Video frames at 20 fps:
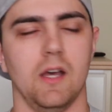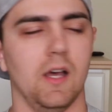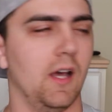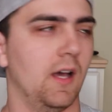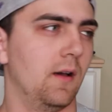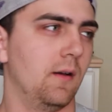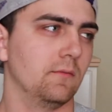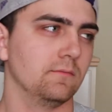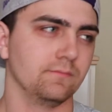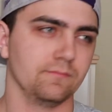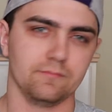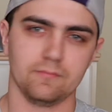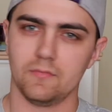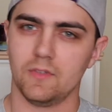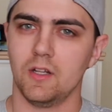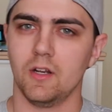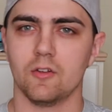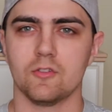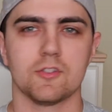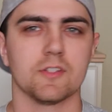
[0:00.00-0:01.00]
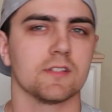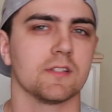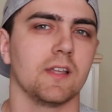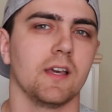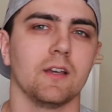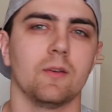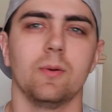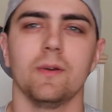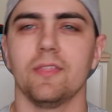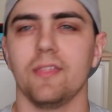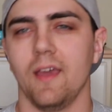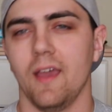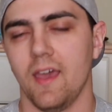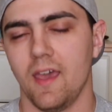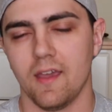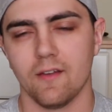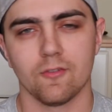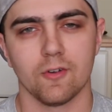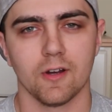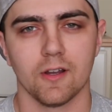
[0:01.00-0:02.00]
Um, you know, just like with
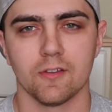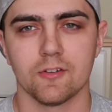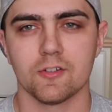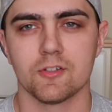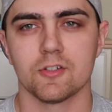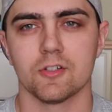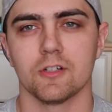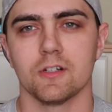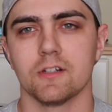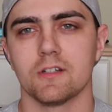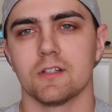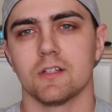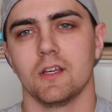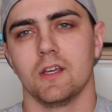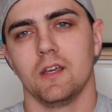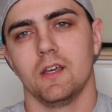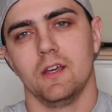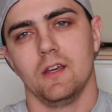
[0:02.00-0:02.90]
every other shirt.